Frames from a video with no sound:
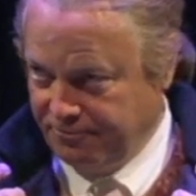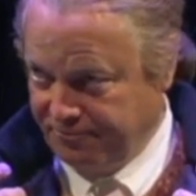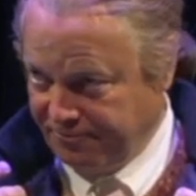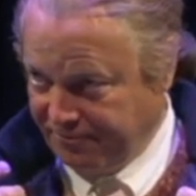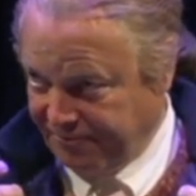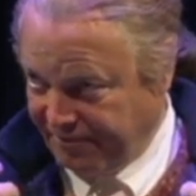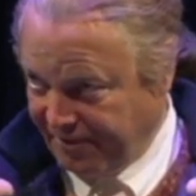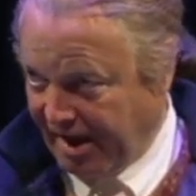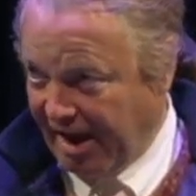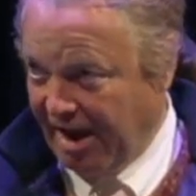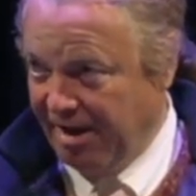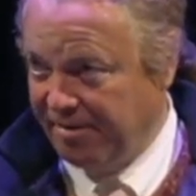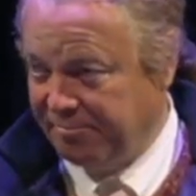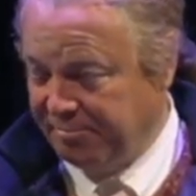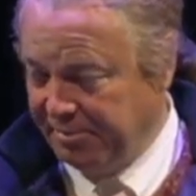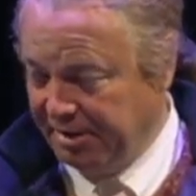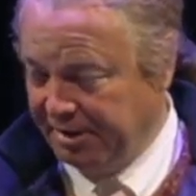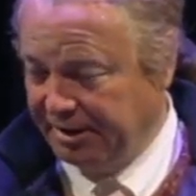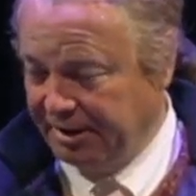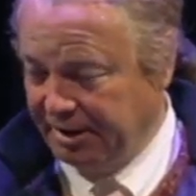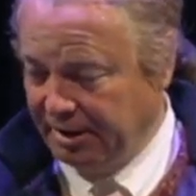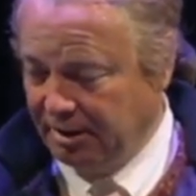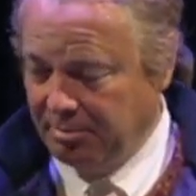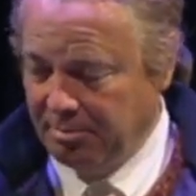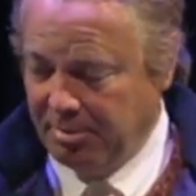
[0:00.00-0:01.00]
5
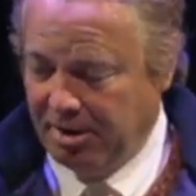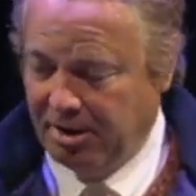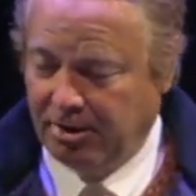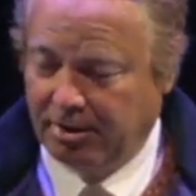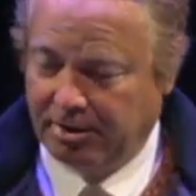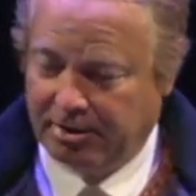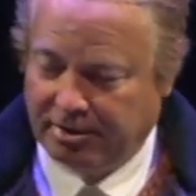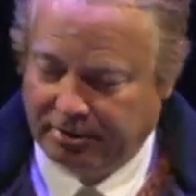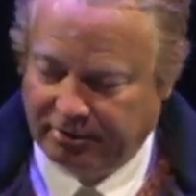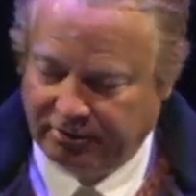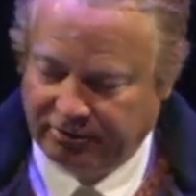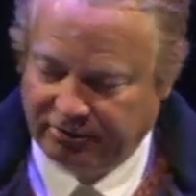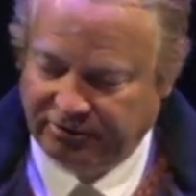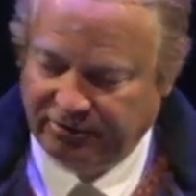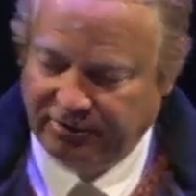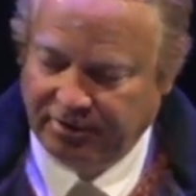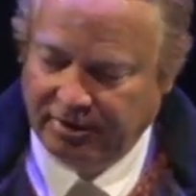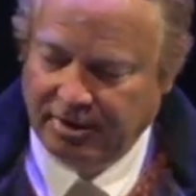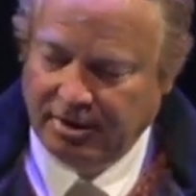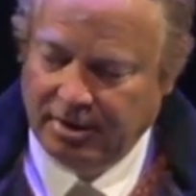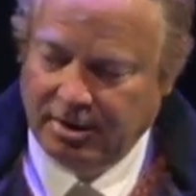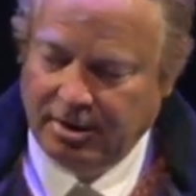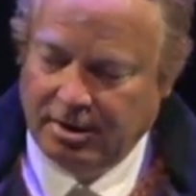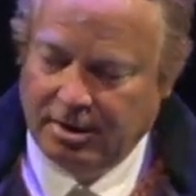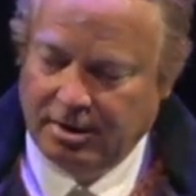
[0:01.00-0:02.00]
million Americans
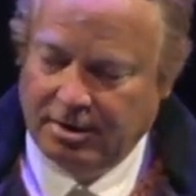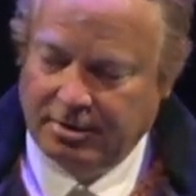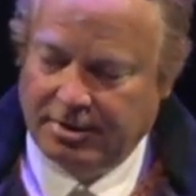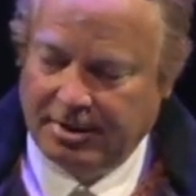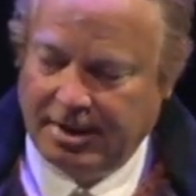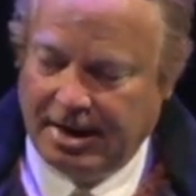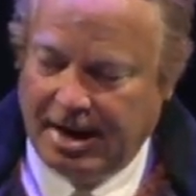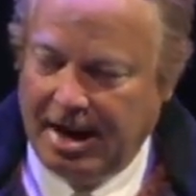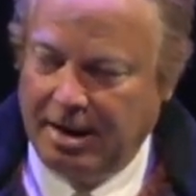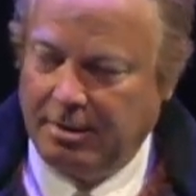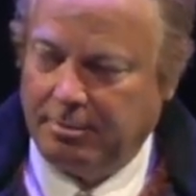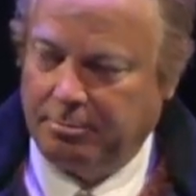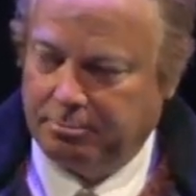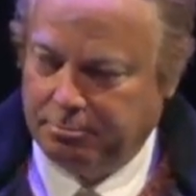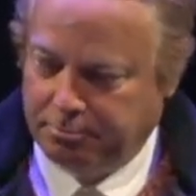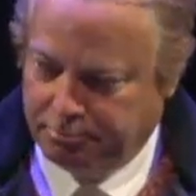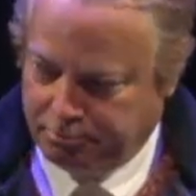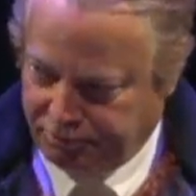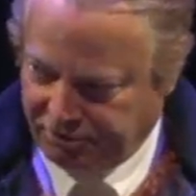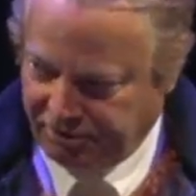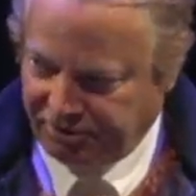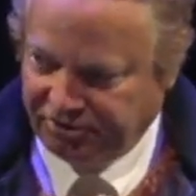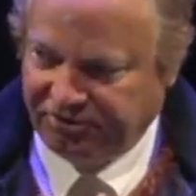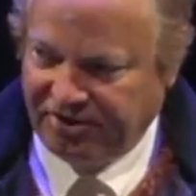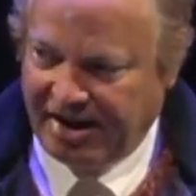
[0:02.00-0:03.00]
that I
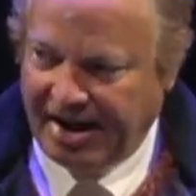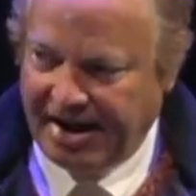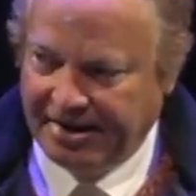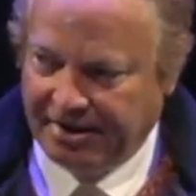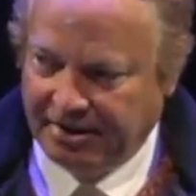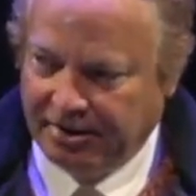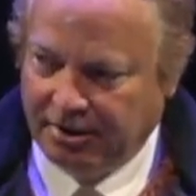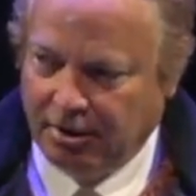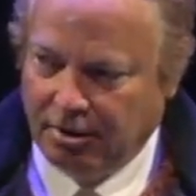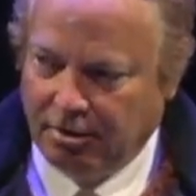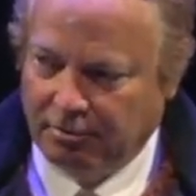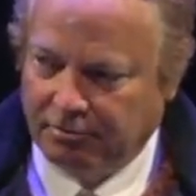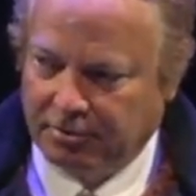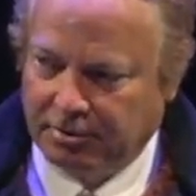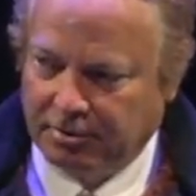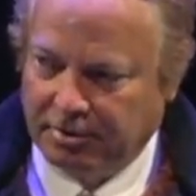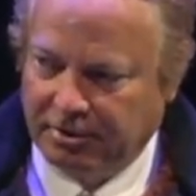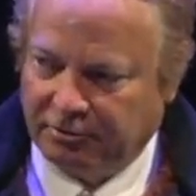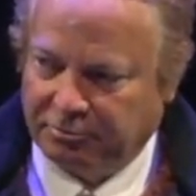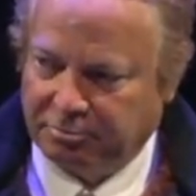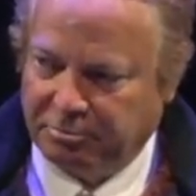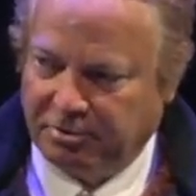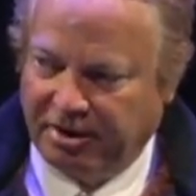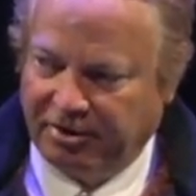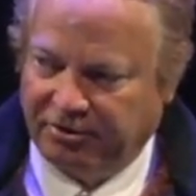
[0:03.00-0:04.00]
presided over
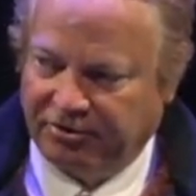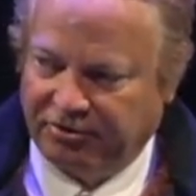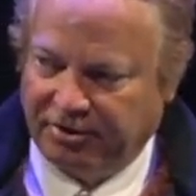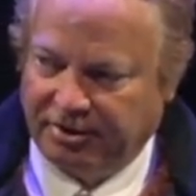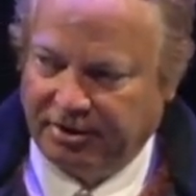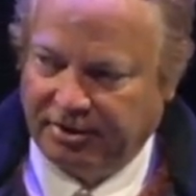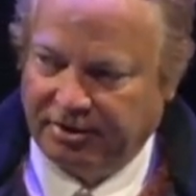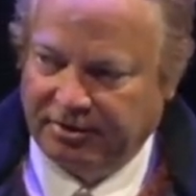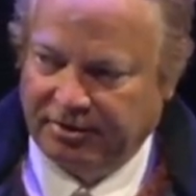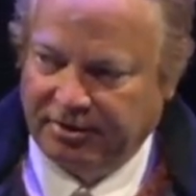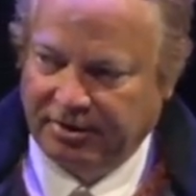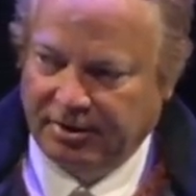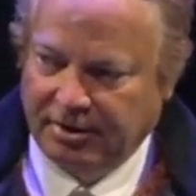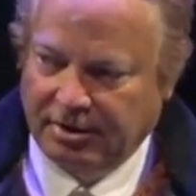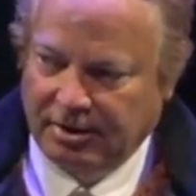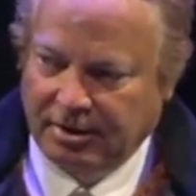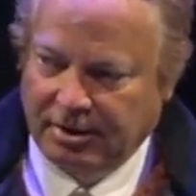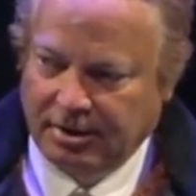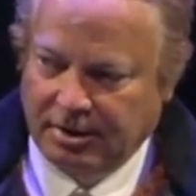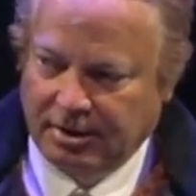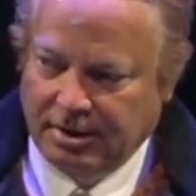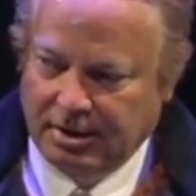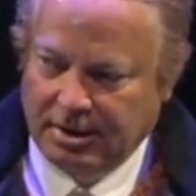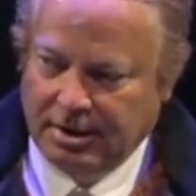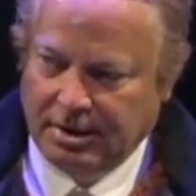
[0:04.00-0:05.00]
as president.
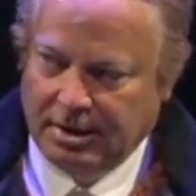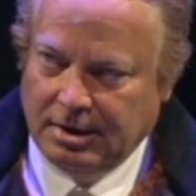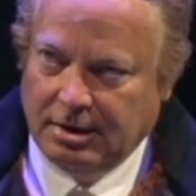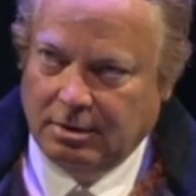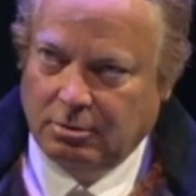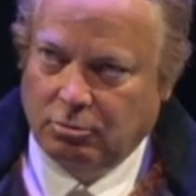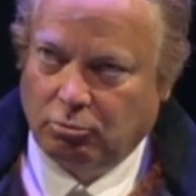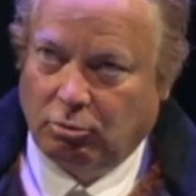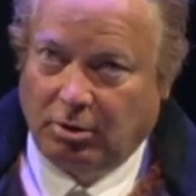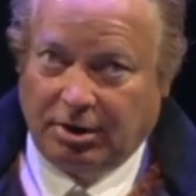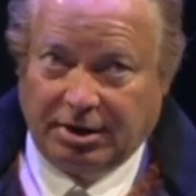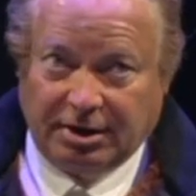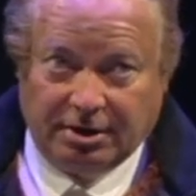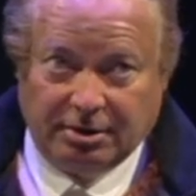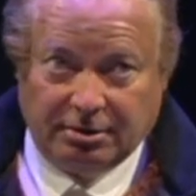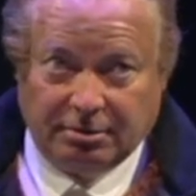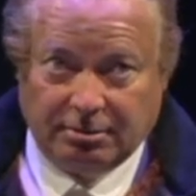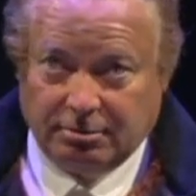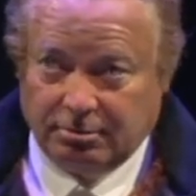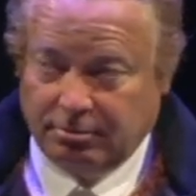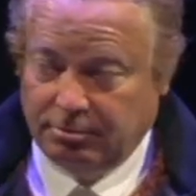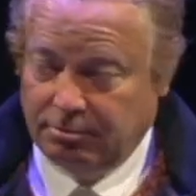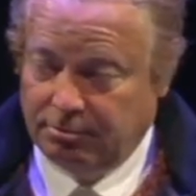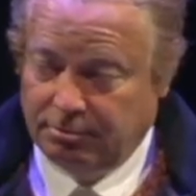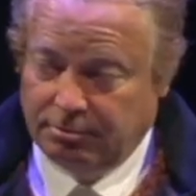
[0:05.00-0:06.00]
1
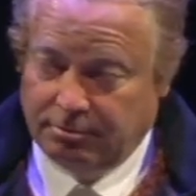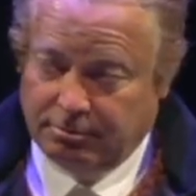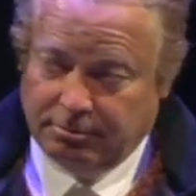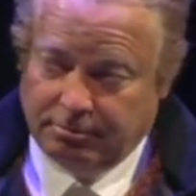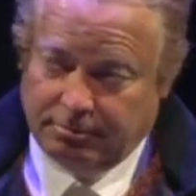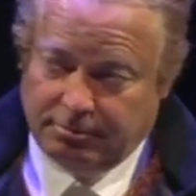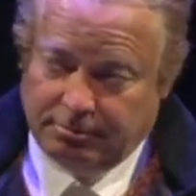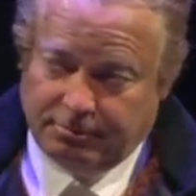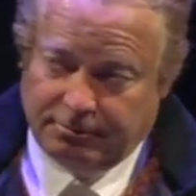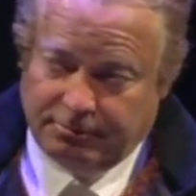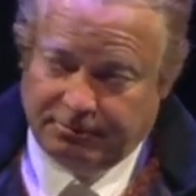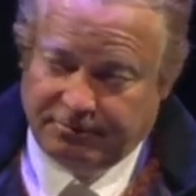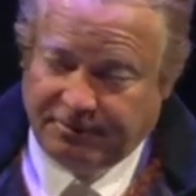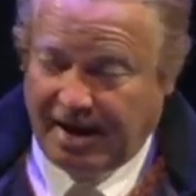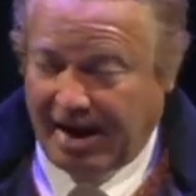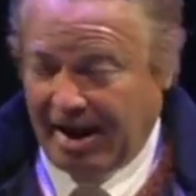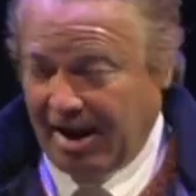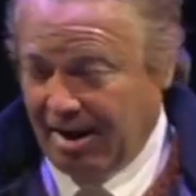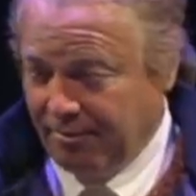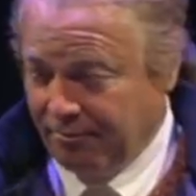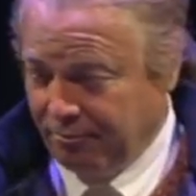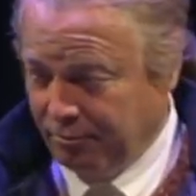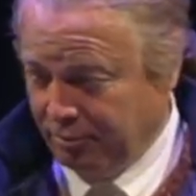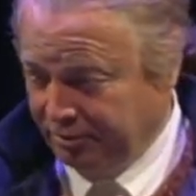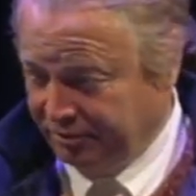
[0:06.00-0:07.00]
in
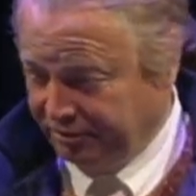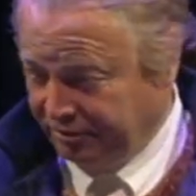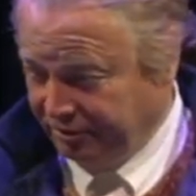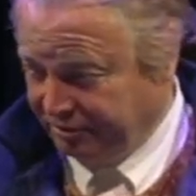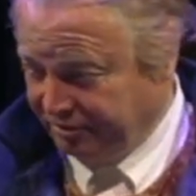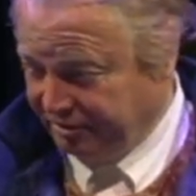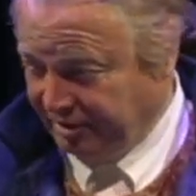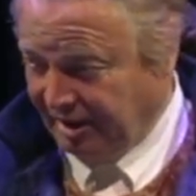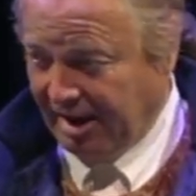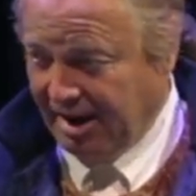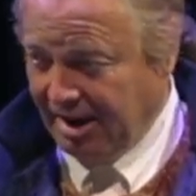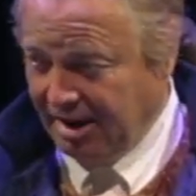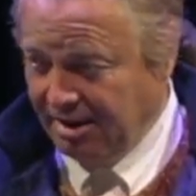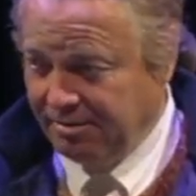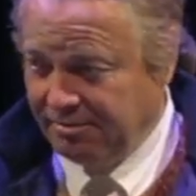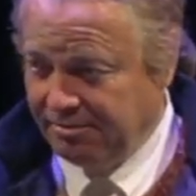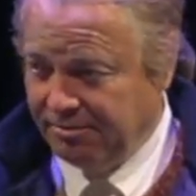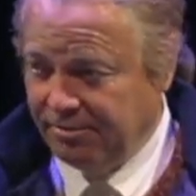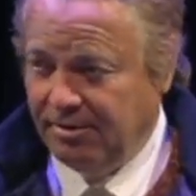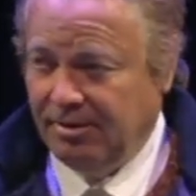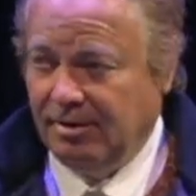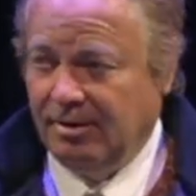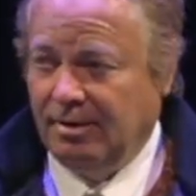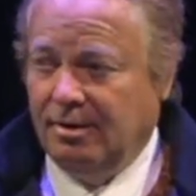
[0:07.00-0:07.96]
5 was a slave.